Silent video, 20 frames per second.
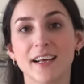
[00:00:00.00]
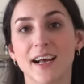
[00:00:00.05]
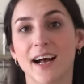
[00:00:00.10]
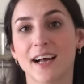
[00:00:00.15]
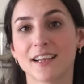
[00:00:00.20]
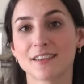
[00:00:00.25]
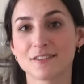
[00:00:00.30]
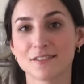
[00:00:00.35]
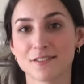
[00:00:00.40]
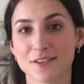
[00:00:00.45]

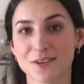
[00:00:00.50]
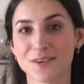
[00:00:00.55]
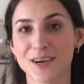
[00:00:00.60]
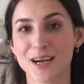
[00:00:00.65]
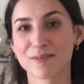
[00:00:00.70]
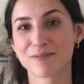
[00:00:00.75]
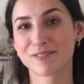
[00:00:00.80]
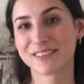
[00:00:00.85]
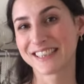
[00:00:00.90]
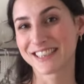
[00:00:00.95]
And so
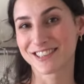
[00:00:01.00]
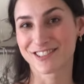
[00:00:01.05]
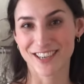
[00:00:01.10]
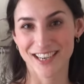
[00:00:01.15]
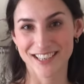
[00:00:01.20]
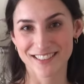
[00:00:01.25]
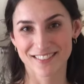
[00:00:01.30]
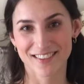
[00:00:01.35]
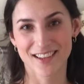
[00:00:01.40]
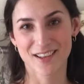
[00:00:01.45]
I'm really
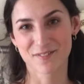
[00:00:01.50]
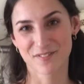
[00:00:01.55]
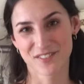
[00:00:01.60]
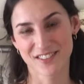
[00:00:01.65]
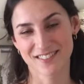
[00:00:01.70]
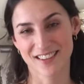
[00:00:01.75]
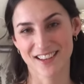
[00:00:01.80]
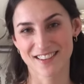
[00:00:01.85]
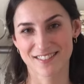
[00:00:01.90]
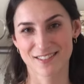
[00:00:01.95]
trying to
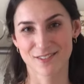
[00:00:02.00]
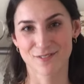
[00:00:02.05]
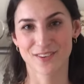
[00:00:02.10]
emphasize the